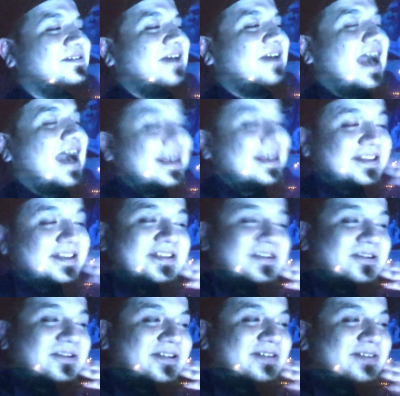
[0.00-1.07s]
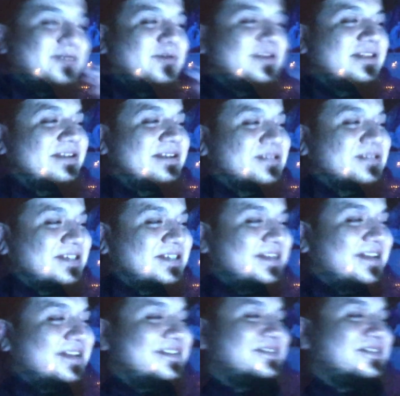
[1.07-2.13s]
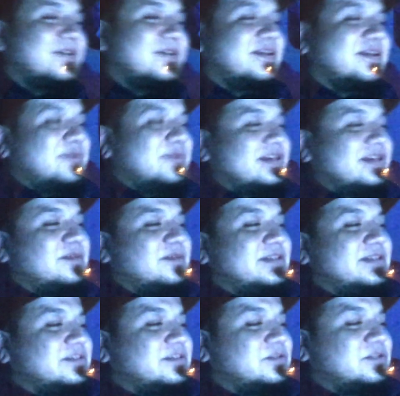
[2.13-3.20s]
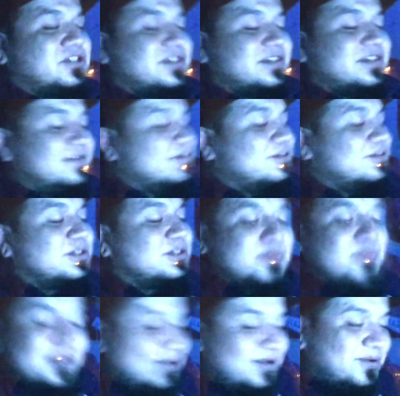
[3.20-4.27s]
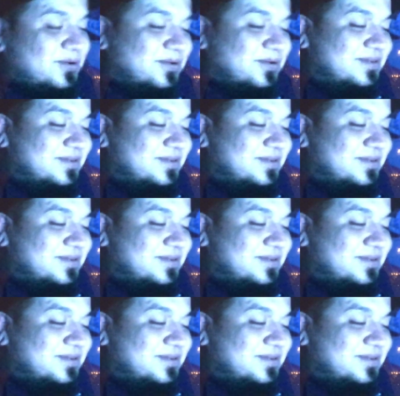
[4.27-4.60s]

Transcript: I can hear it while they are signing, so I can pick up on some shit, which is pretty cool.